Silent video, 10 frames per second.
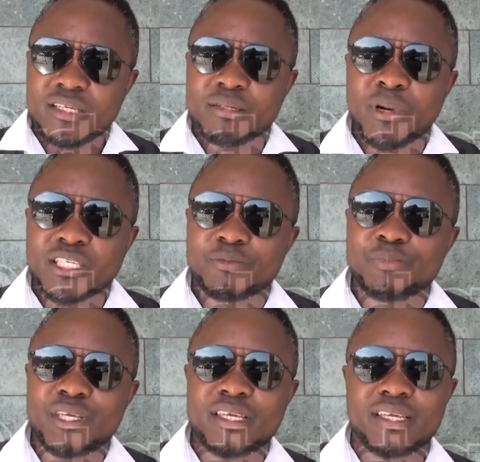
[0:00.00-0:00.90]
It must
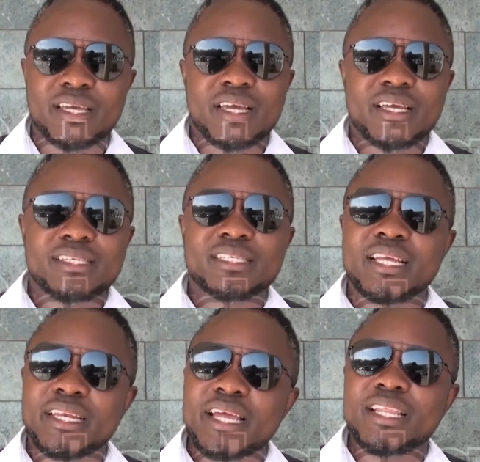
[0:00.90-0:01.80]
be, it's
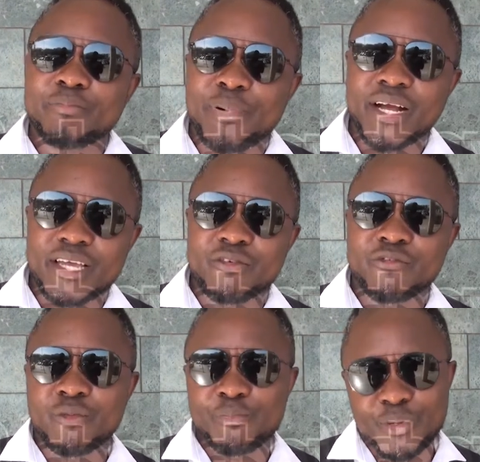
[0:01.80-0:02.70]
a daily parking
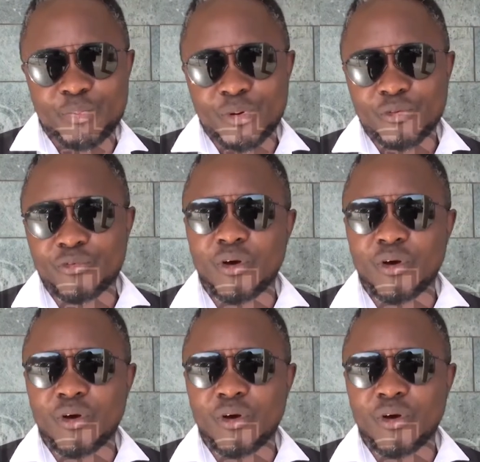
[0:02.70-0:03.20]
for people,